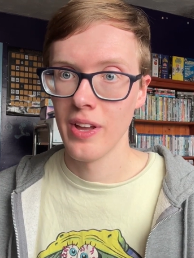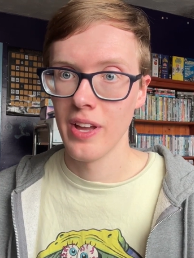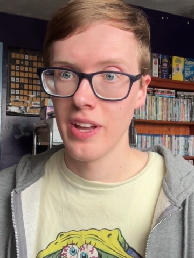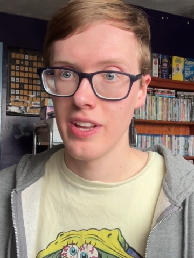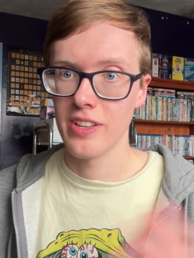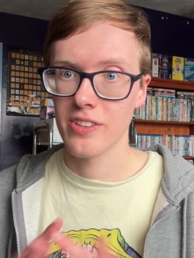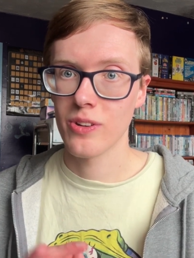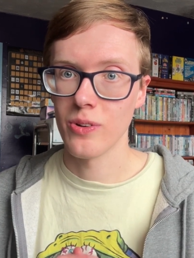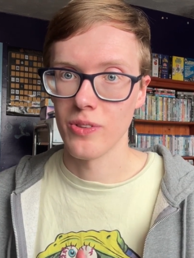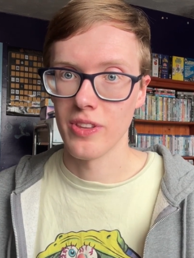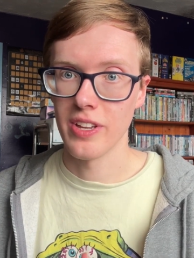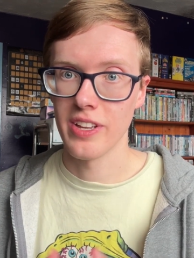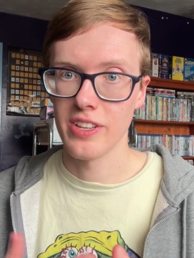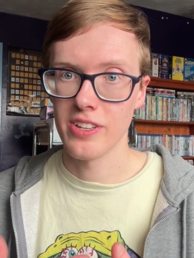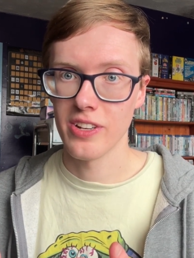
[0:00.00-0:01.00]
it's cool that
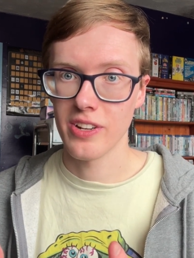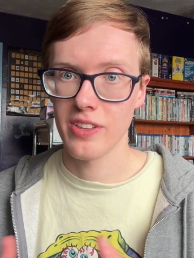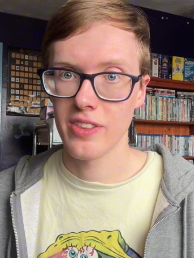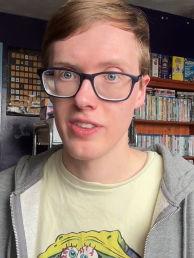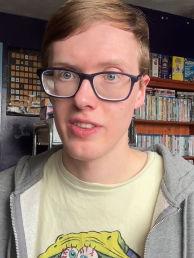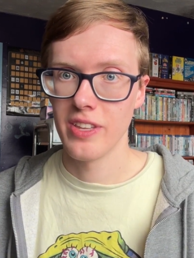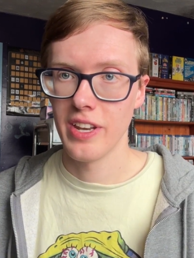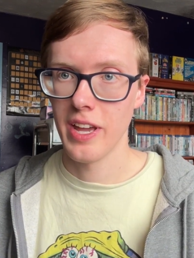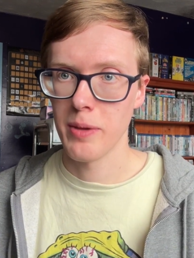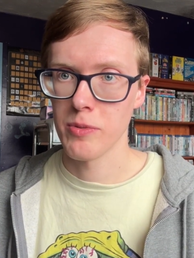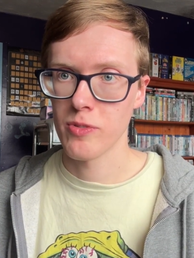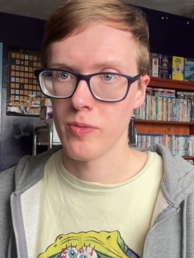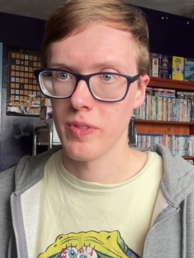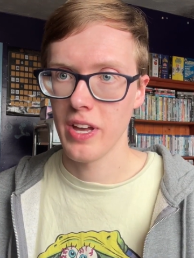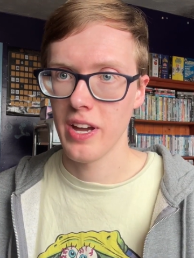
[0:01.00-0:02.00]
he took the names
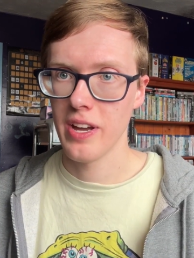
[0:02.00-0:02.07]
from that.